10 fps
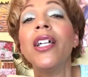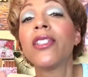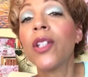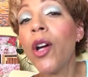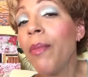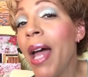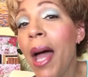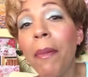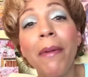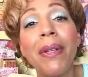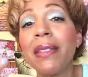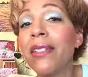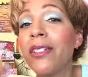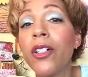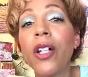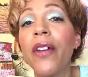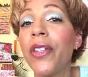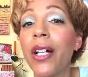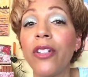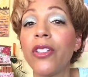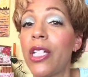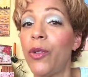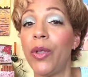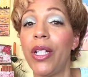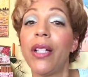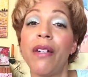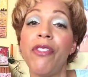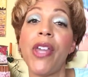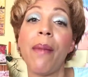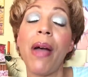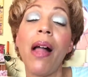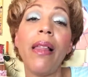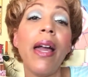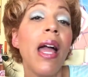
So I'm happy because I still got the colors that I really love in that palette,